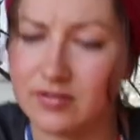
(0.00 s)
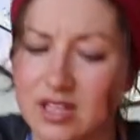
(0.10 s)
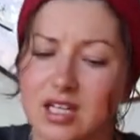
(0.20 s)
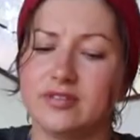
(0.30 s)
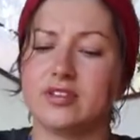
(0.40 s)

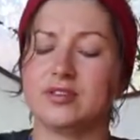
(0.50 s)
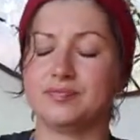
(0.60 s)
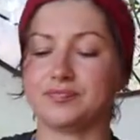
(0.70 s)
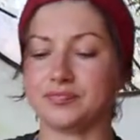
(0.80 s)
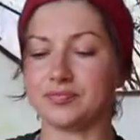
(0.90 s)
love.
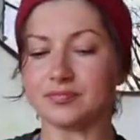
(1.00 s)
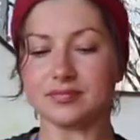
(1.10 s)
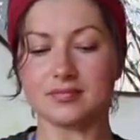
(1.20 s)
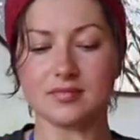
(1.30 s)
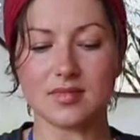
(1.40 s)

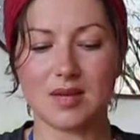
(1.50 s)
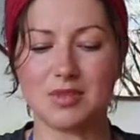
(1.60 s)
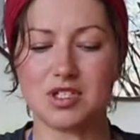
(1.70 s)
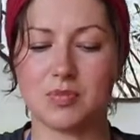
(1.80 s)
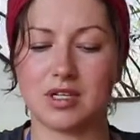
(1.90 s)
I'm
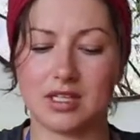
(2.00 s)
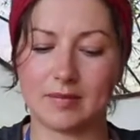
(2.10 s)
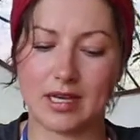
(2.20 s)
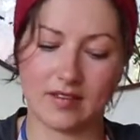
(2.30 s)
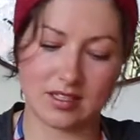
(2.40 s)
going to sprinkle a
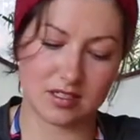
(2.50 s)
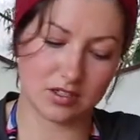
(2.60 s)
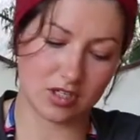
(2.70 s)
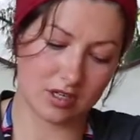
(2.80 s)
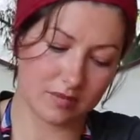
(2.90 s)
bit of this on
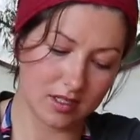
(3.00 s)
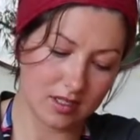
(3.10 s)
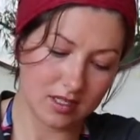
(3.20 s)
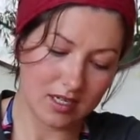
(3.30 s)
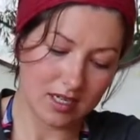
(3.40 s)
top.
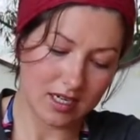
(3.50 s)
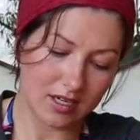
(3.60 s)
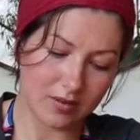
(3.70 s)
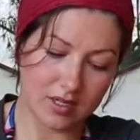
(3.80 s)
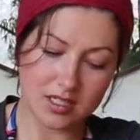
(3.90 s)
I
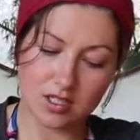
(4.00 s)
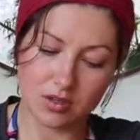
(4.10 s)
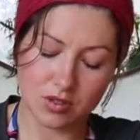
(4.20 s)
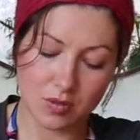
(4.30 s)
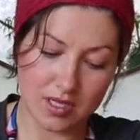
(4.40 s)
don't want it to go
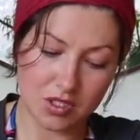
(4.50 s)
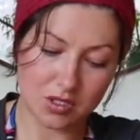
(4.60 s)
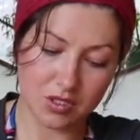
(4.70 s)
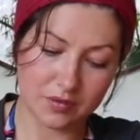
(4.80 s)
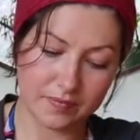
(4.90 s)
to waste, you
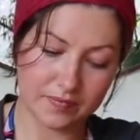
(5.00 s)
know.